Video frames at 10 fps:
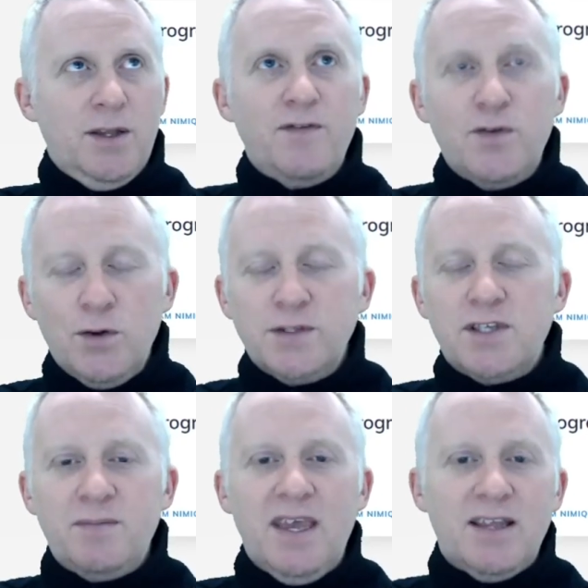if you know
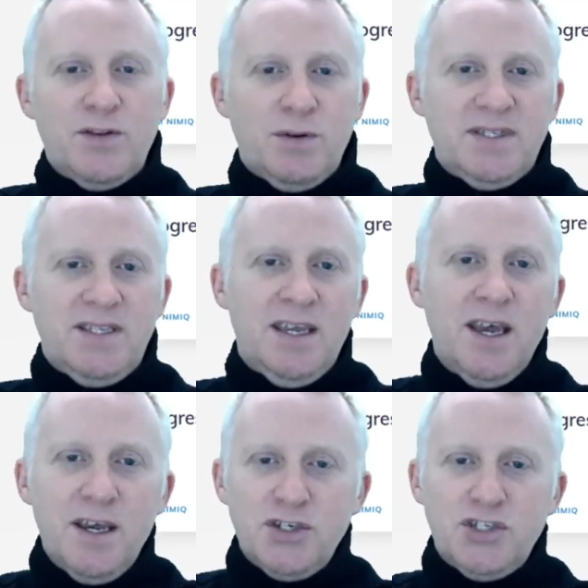something interesting,
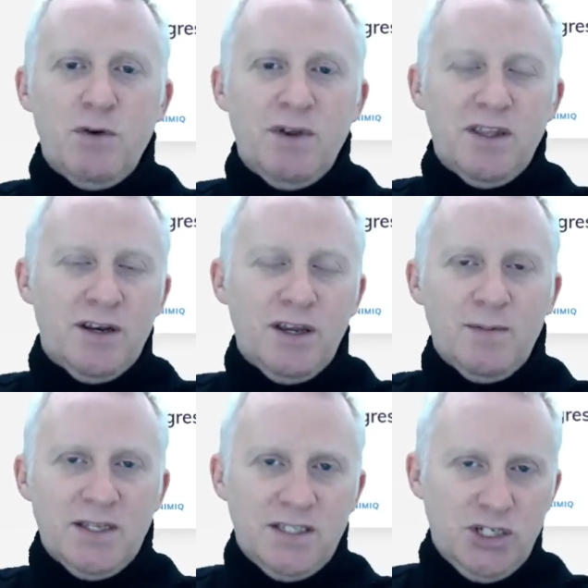share it in the
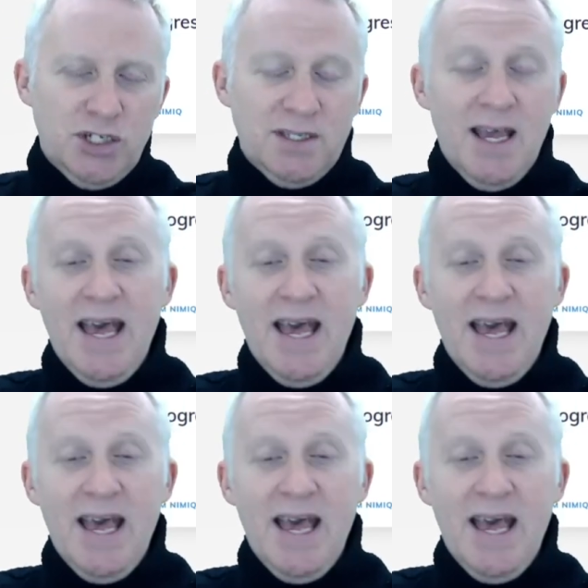comment sections.